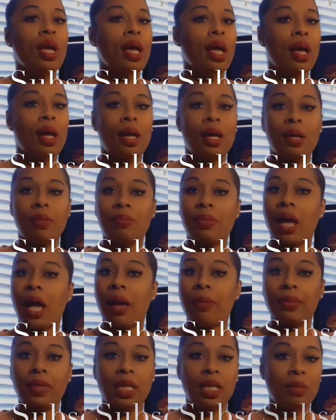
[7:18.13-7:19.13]
Um,
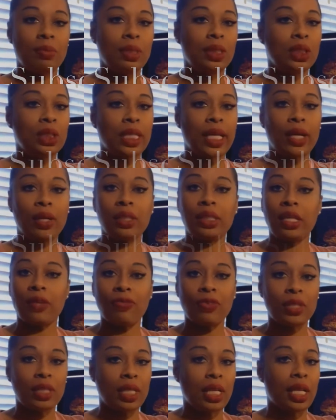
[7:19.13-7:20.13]
I'm going to be sharing
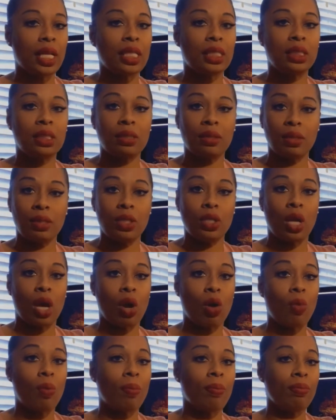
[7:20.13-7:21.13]
different things, you
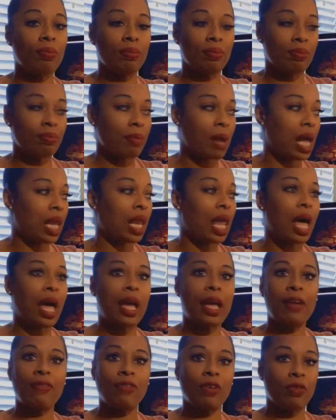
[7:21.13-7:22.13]
know, my
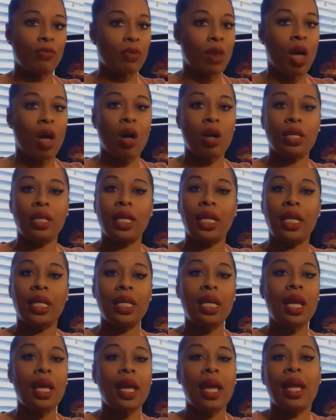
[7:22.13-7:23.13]
life,
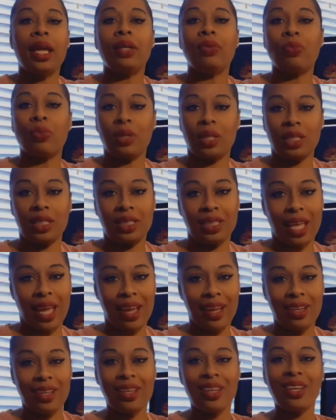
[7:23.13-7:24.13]
vlogging, and real estate.